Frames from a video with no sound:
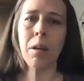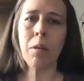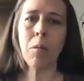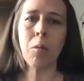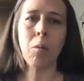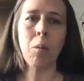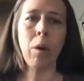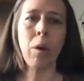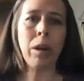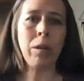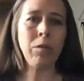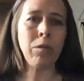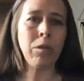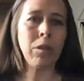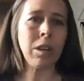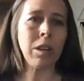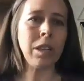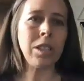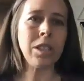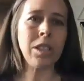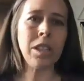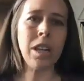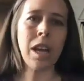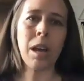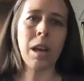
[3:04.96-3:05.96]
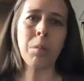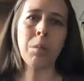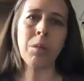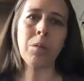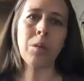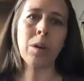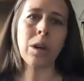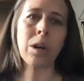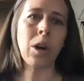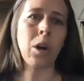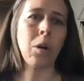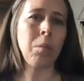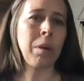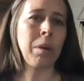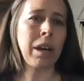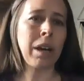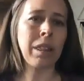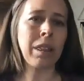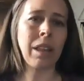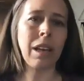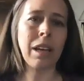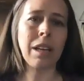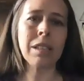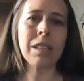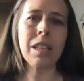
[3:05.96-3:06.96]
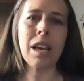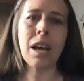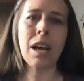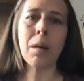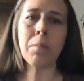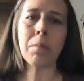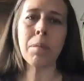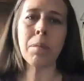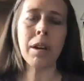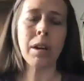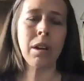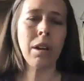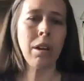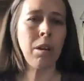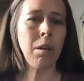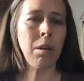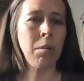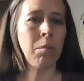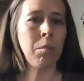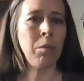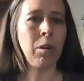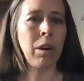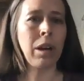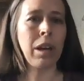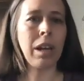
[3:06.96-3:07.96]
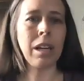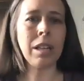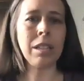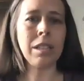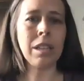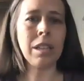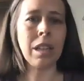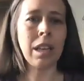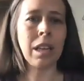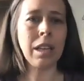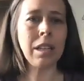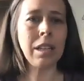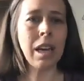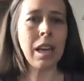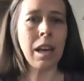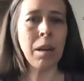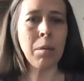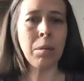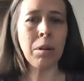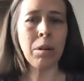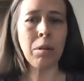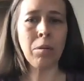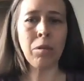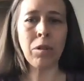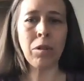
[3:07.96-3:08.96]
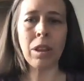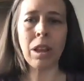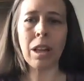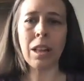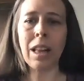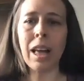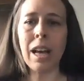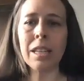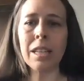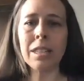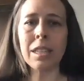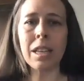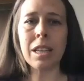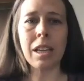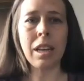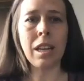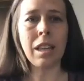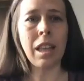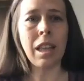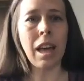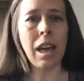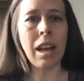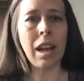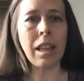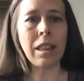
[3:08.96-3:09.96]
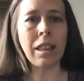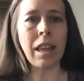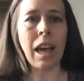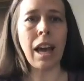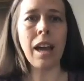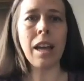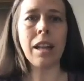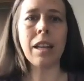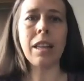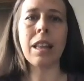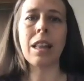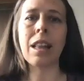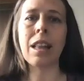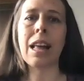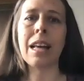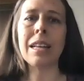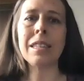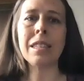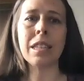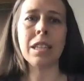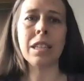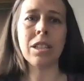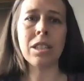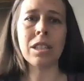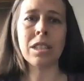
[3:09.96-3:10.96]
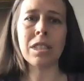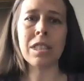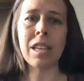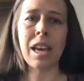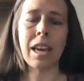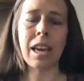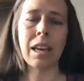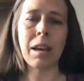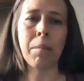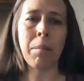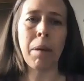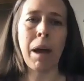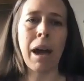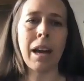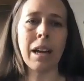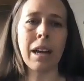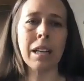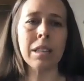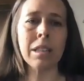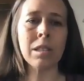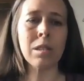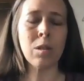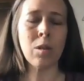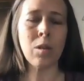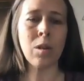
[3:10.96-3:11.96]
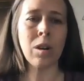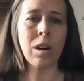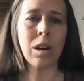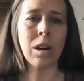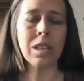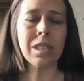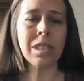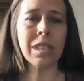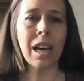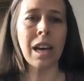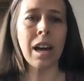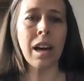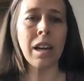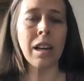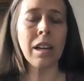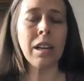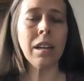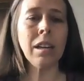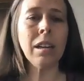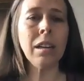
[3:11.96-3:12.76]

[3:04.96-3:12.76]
one for each table would go pick things up, bring it to the table for the lesson. And then at the end of the lesson, just take it back and store it aside.